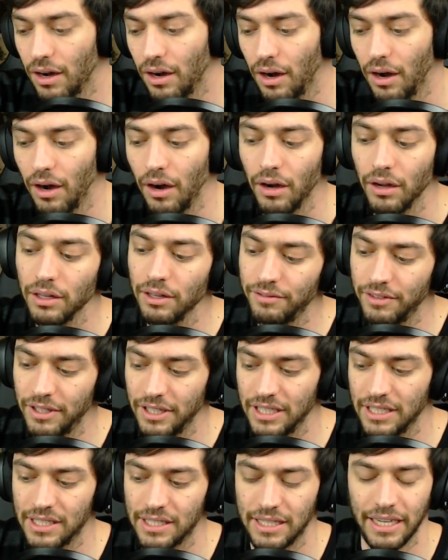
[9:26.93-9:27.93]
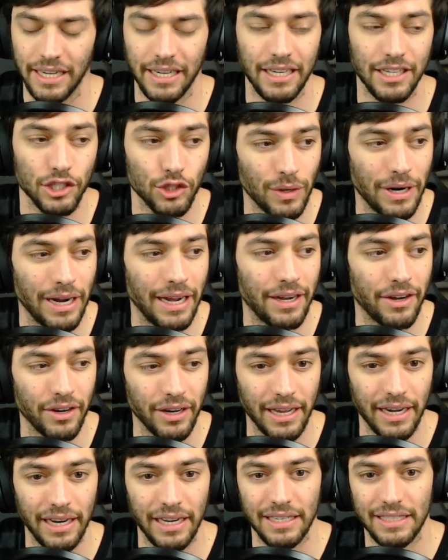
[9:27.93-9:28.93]
All of these things, right, are
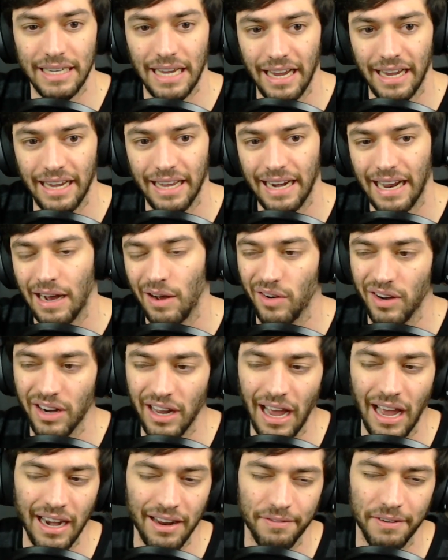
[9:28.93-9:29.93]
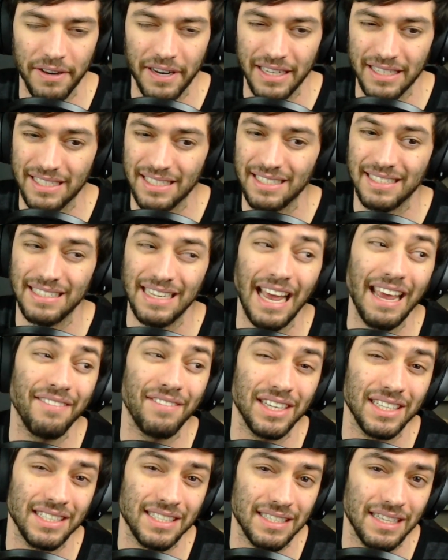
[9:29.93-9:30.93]
getting taken out. And if it is a
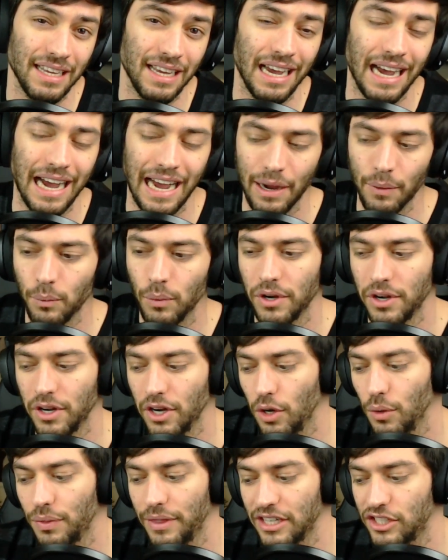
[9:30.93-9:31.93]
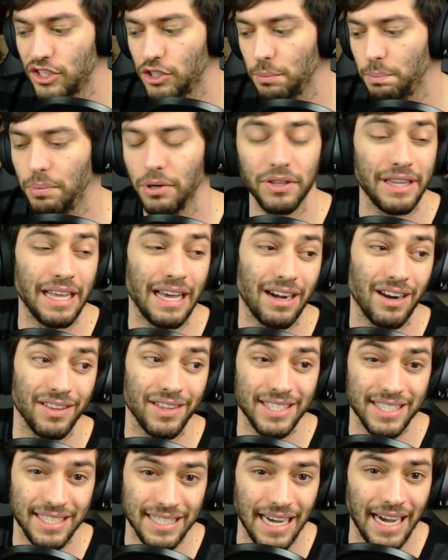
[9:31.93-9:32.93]
savings thing, I would note that you put that on
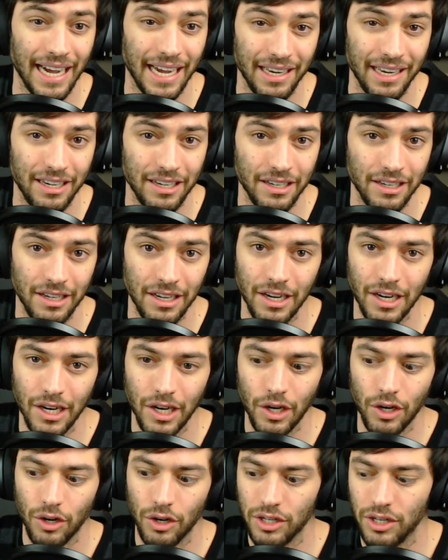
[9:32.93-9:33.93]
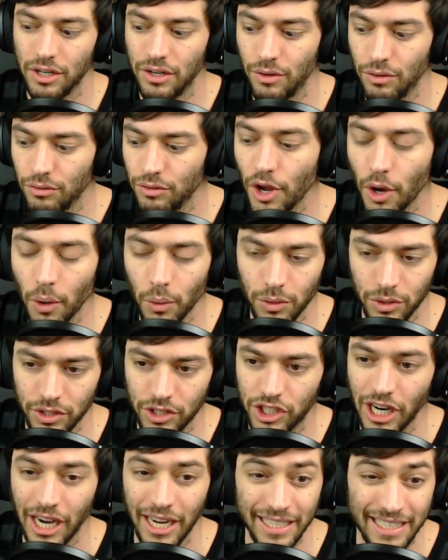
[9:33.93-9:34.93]
the side.
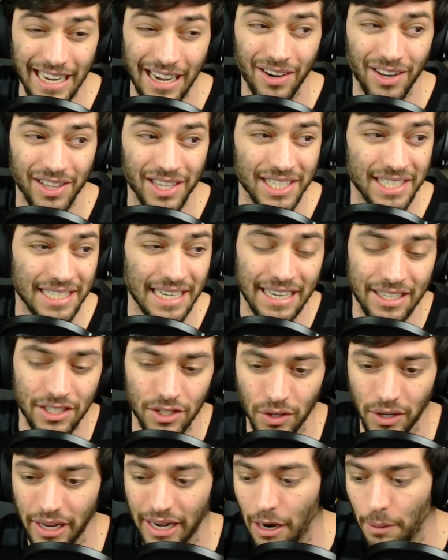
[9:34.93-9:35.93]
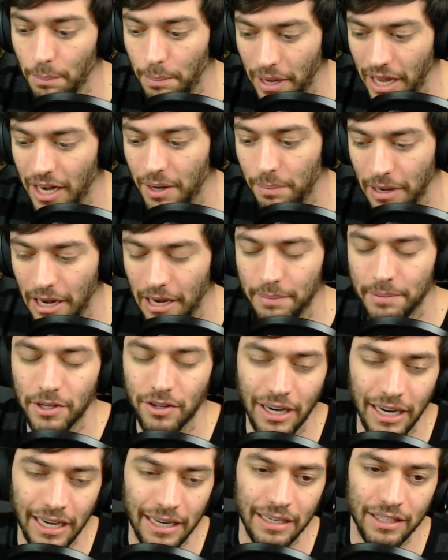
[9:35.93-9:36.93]
Jot down on the side. So get out pen and paper,
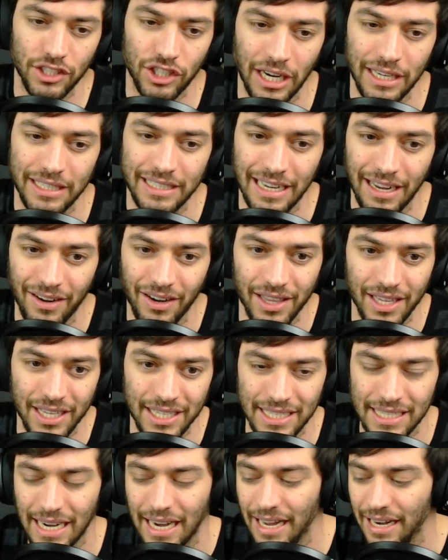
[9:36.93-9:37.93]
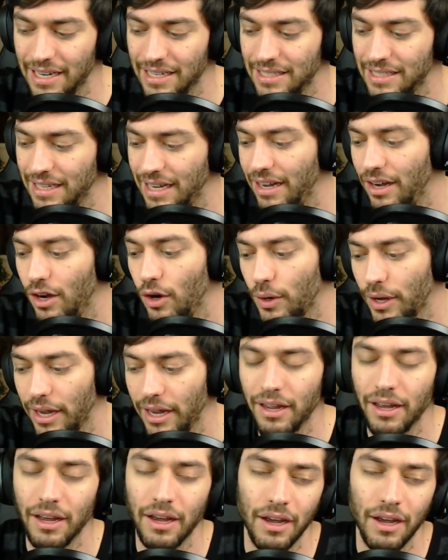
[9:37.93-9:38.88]
right? Jot down on the side and say, okay,